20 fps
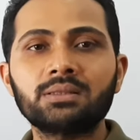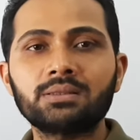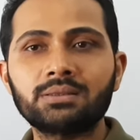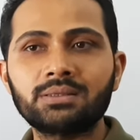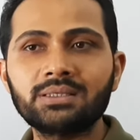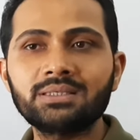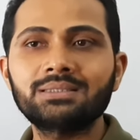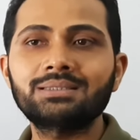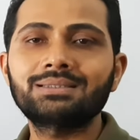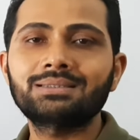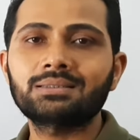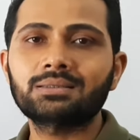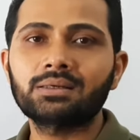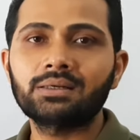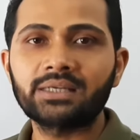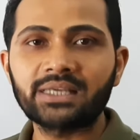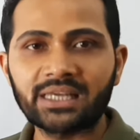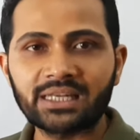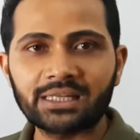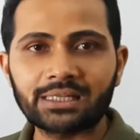this
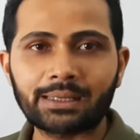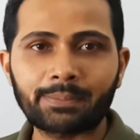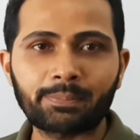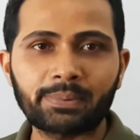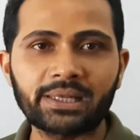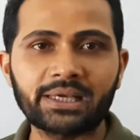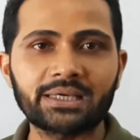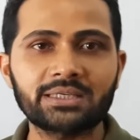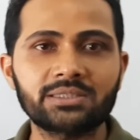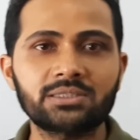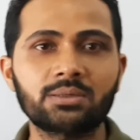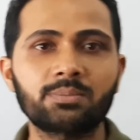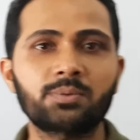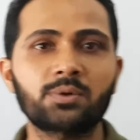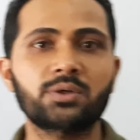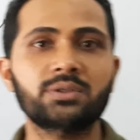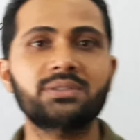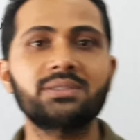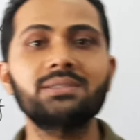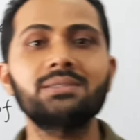DNA replication
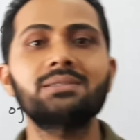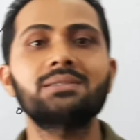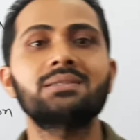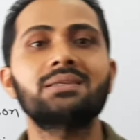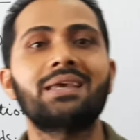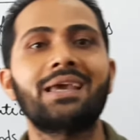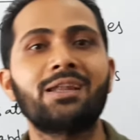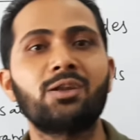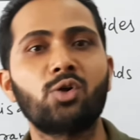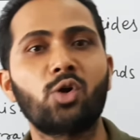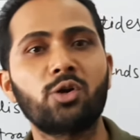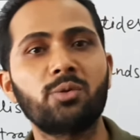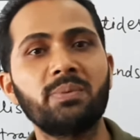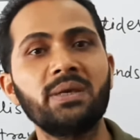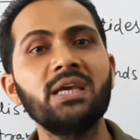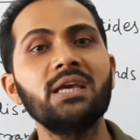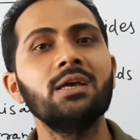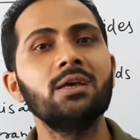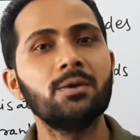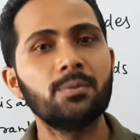process cannot
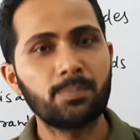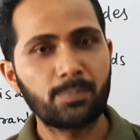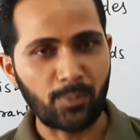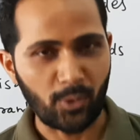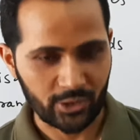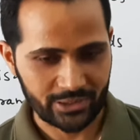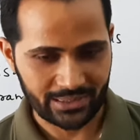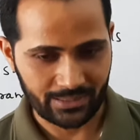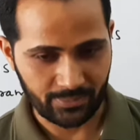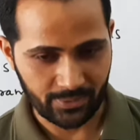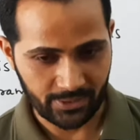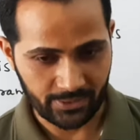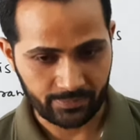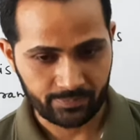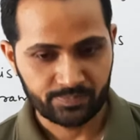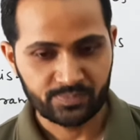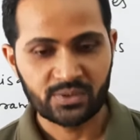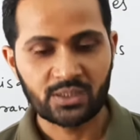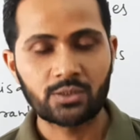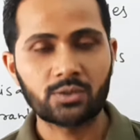be
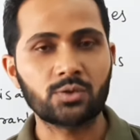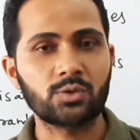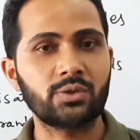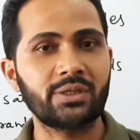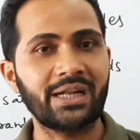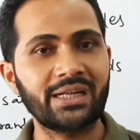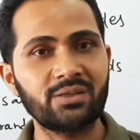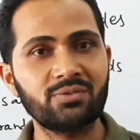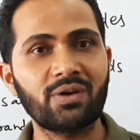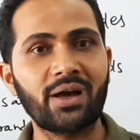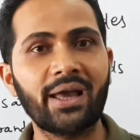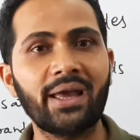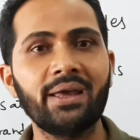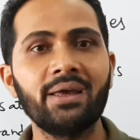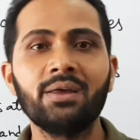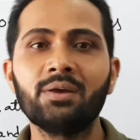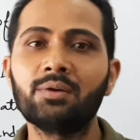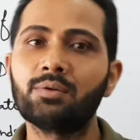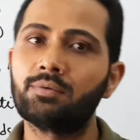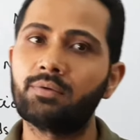possible. So that's
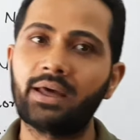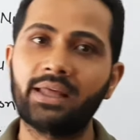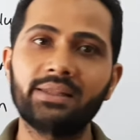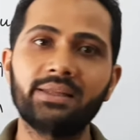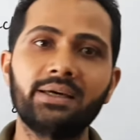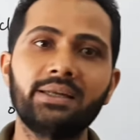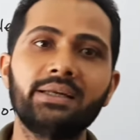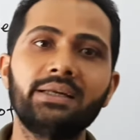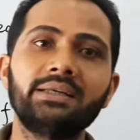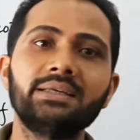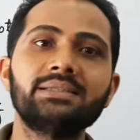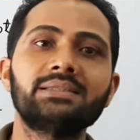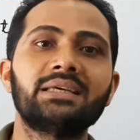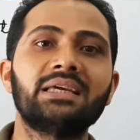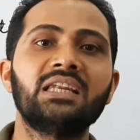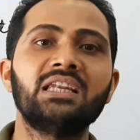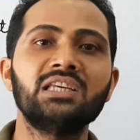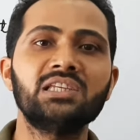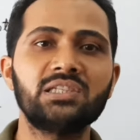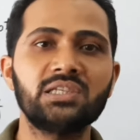why whether it is
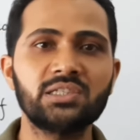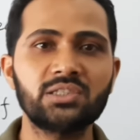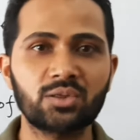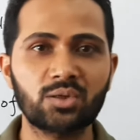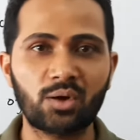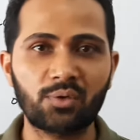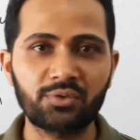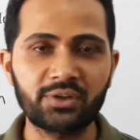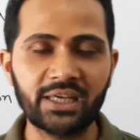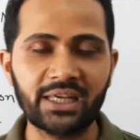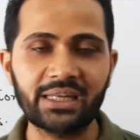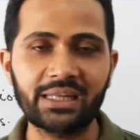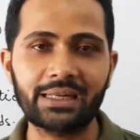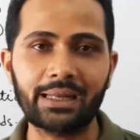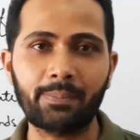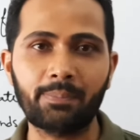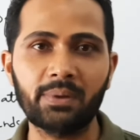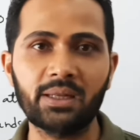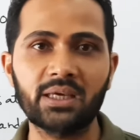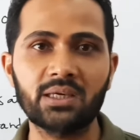initiation of DNA
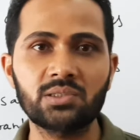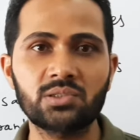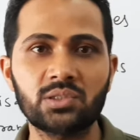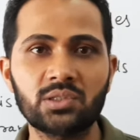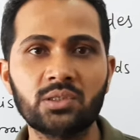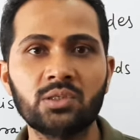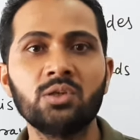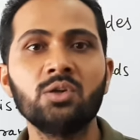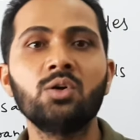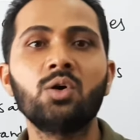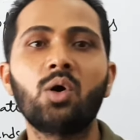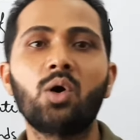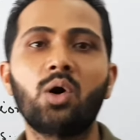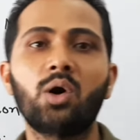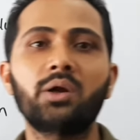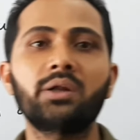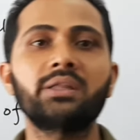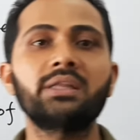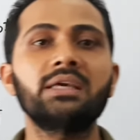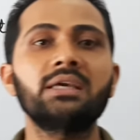replication
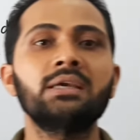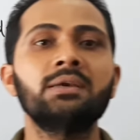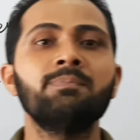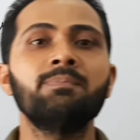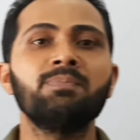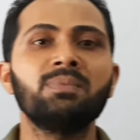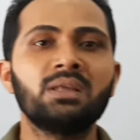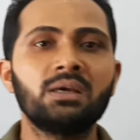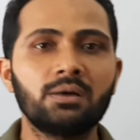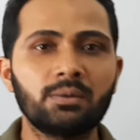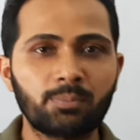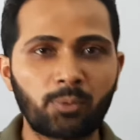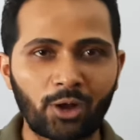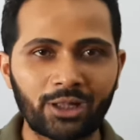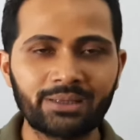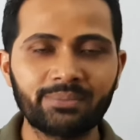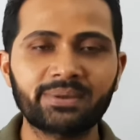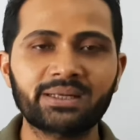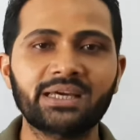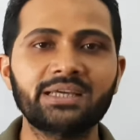or the
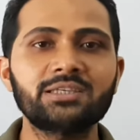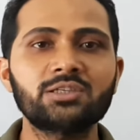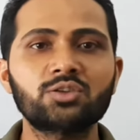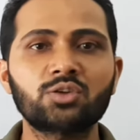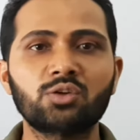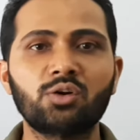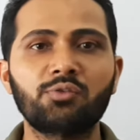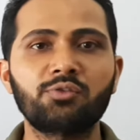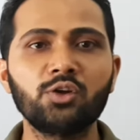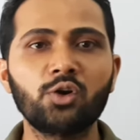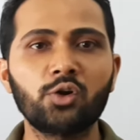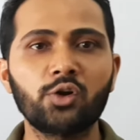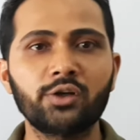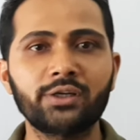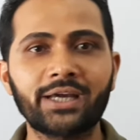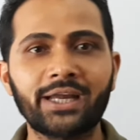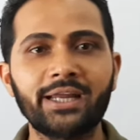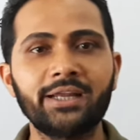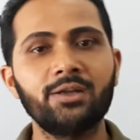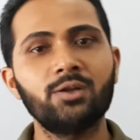polymerization of
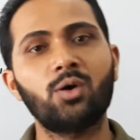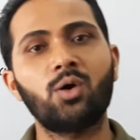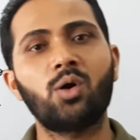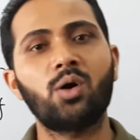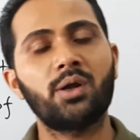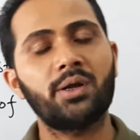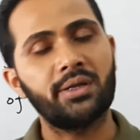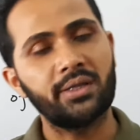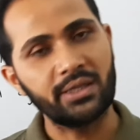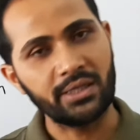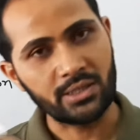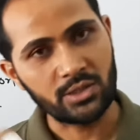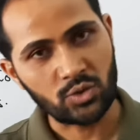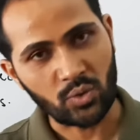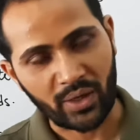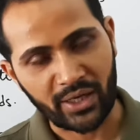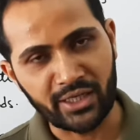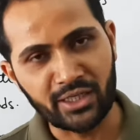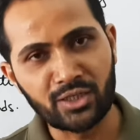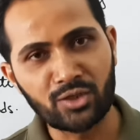nucleotide or the
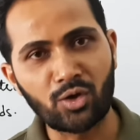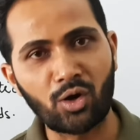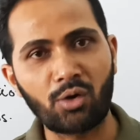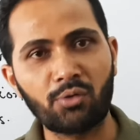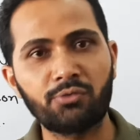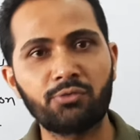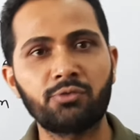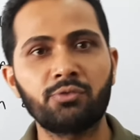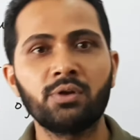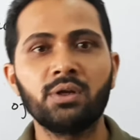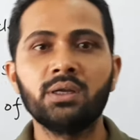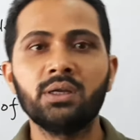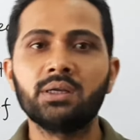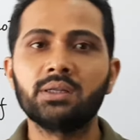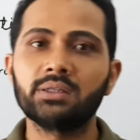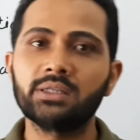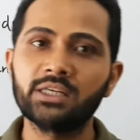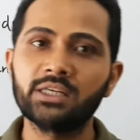joining of the